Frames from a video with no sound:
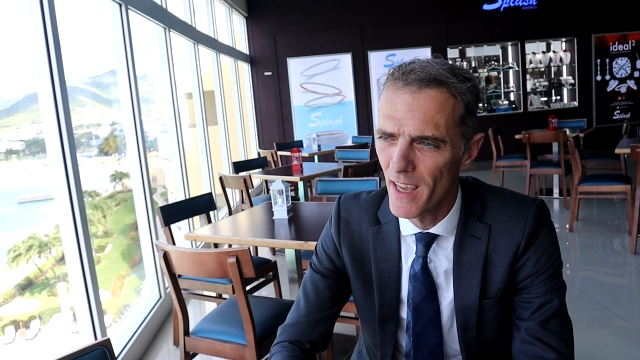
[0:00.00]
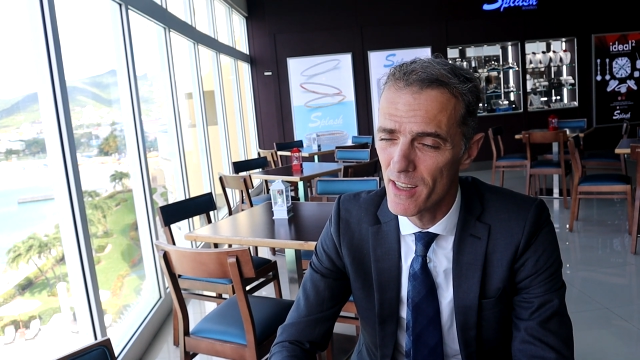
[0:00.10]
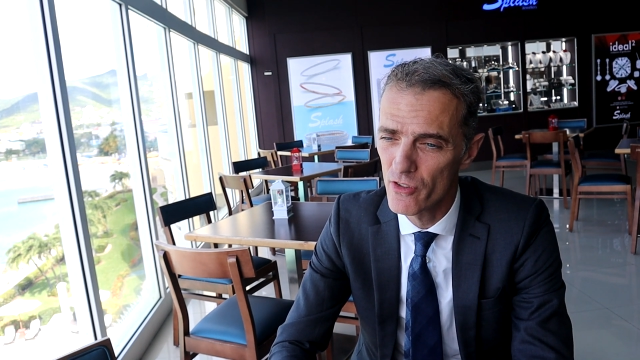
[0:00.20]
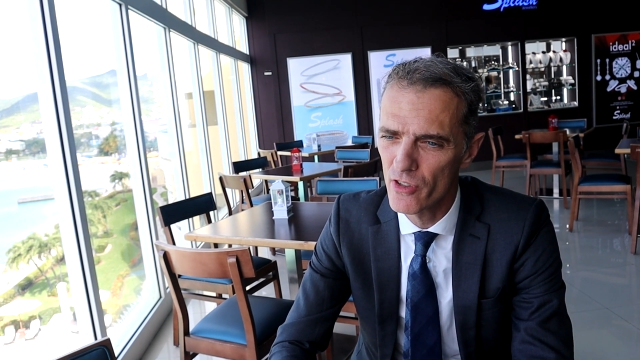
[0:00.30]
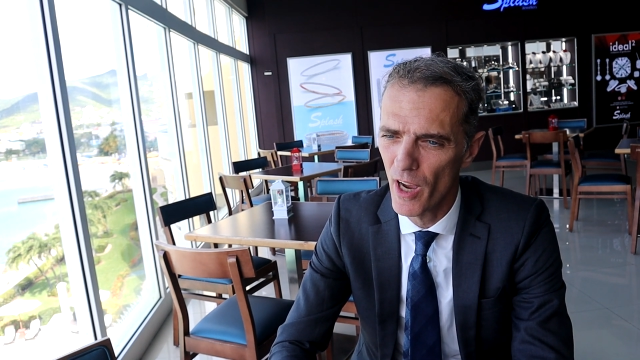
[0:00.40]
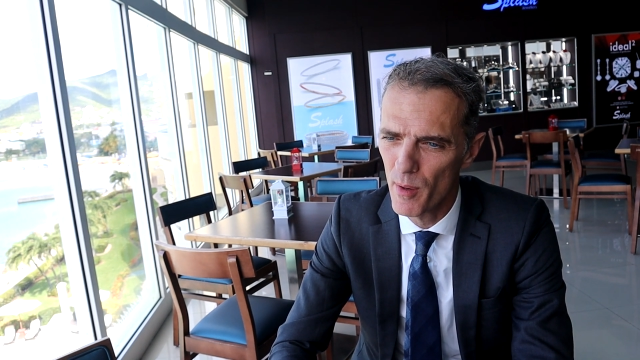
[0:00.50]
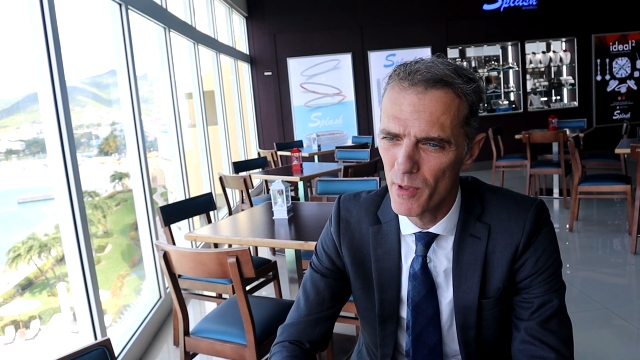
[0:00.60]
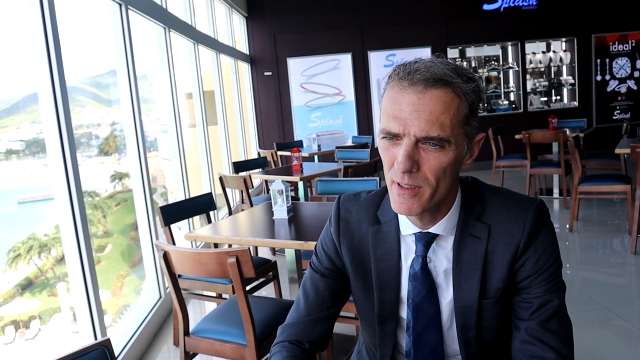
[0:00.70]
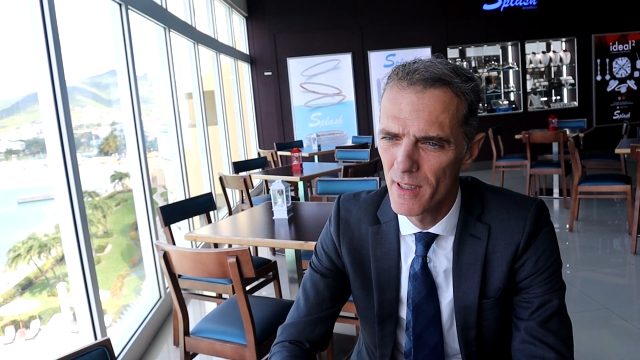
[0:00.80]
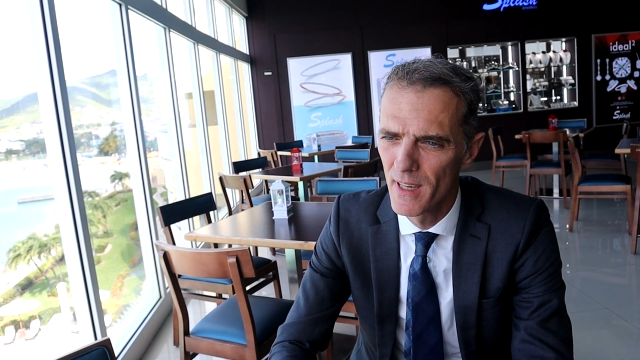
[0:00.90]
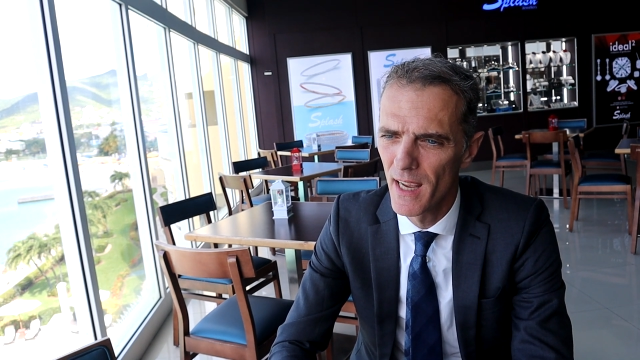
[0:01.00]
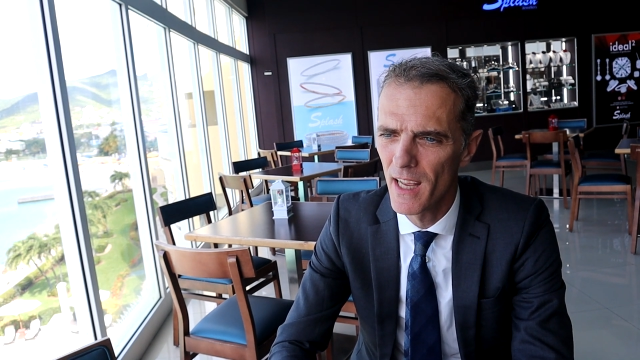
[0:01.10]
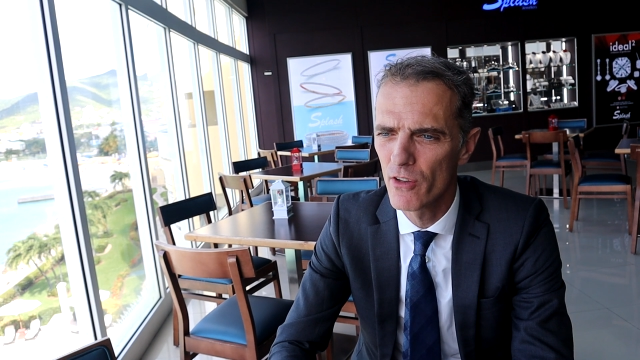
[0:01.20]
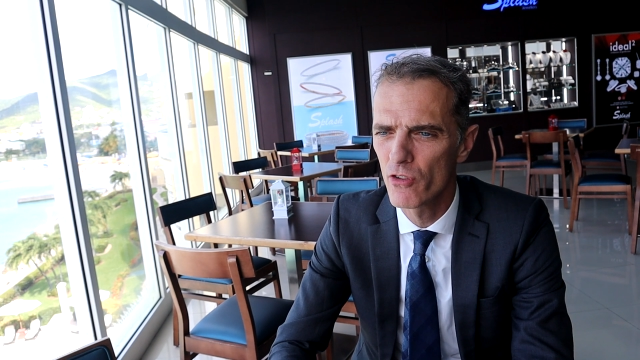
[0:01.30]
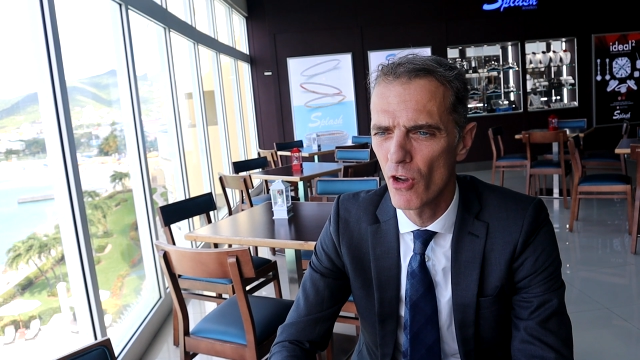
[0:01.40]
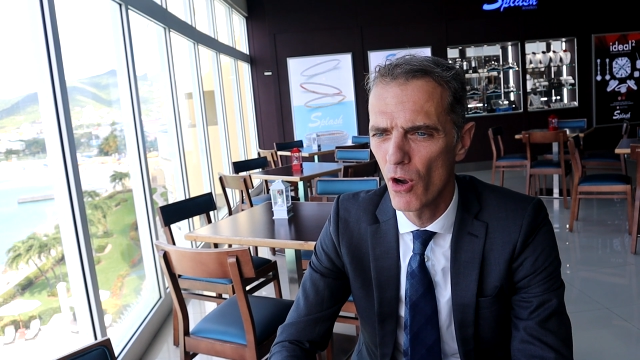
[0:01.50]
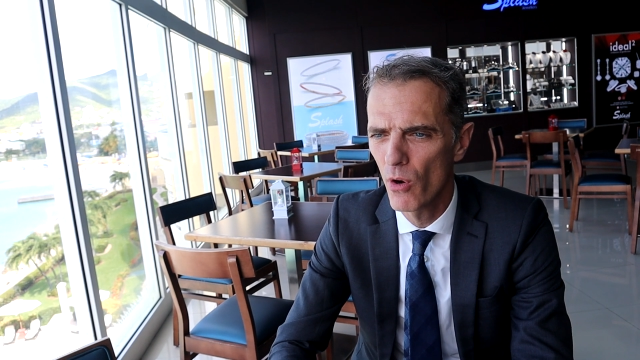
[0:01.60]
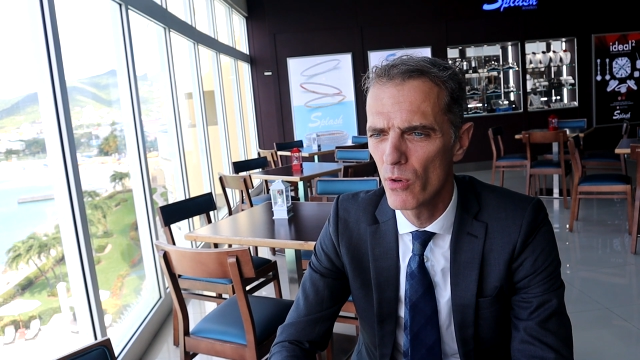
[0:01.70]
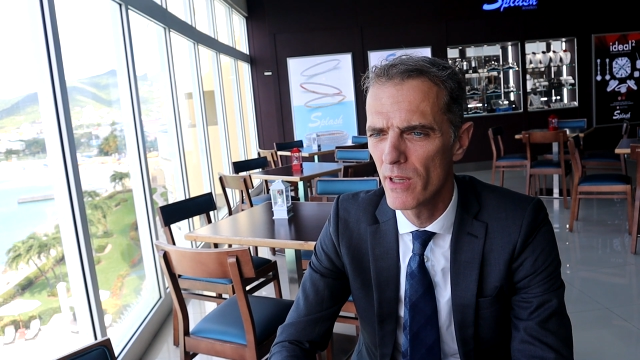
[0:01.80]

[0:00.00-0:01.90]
and cyber. And so